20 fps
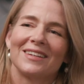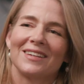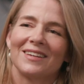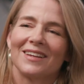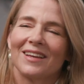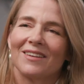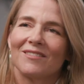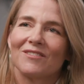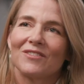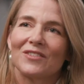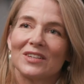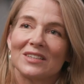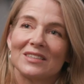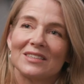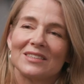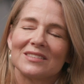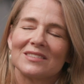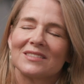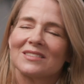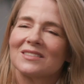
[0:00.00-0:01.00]
it
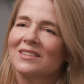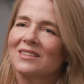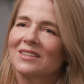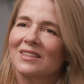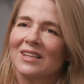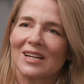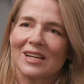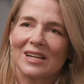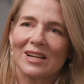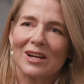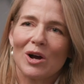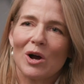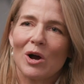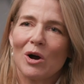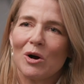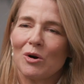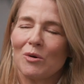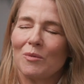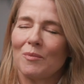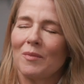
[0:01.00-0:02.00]
feels like
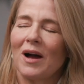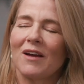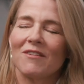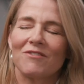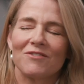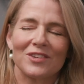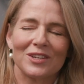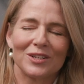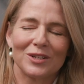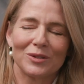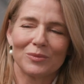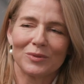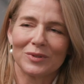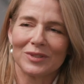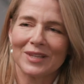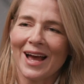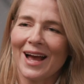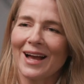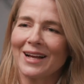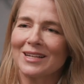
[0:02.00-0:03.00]
home. I feel
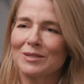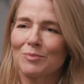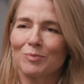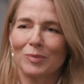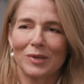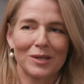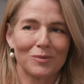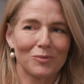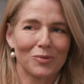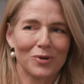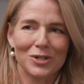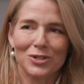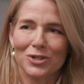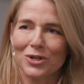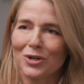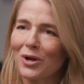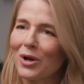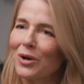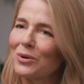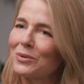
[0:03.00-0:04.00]
relaxed, blood
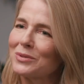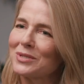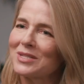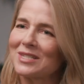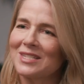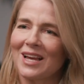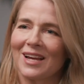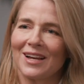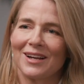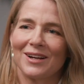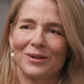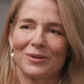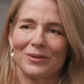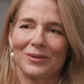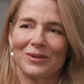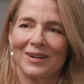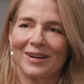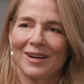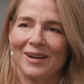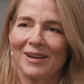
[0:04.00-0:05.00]
pressure goes
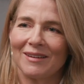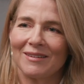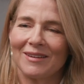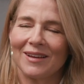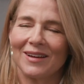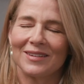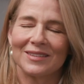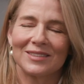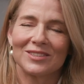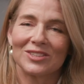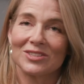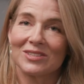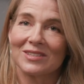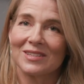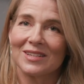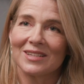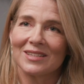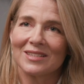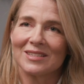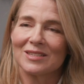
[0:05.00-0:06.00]
down. It
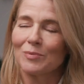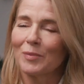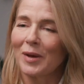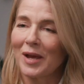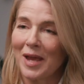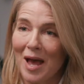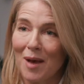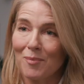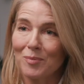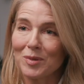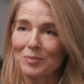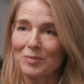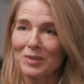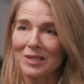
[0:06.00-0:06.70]
just is my happy